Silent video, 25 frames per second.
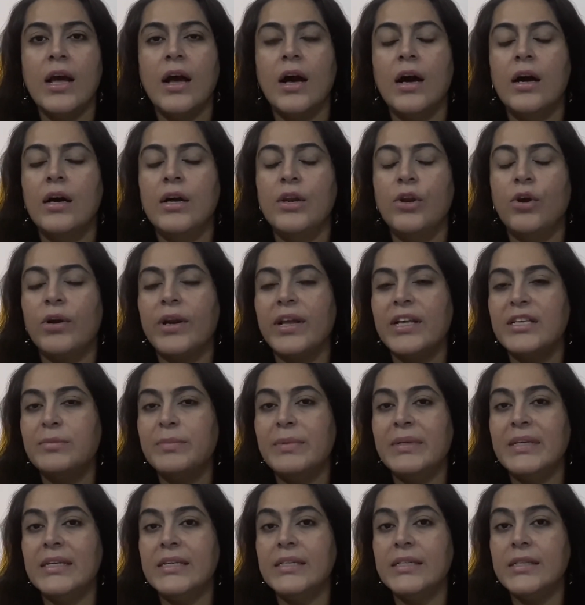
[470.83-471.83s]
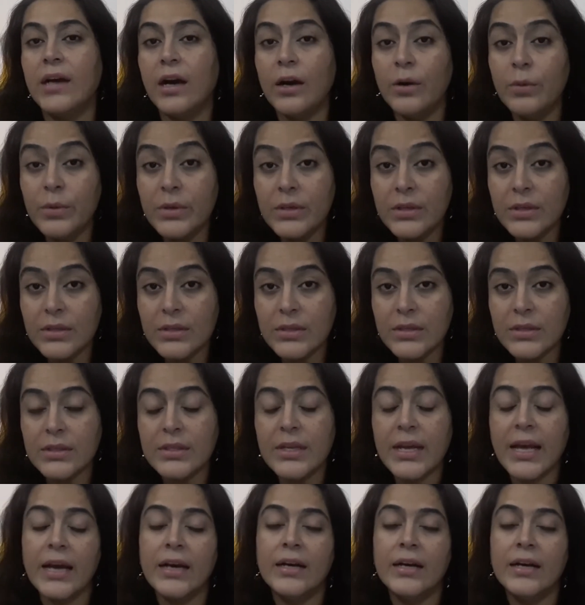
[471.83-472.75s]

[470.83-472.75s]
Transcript: as many towers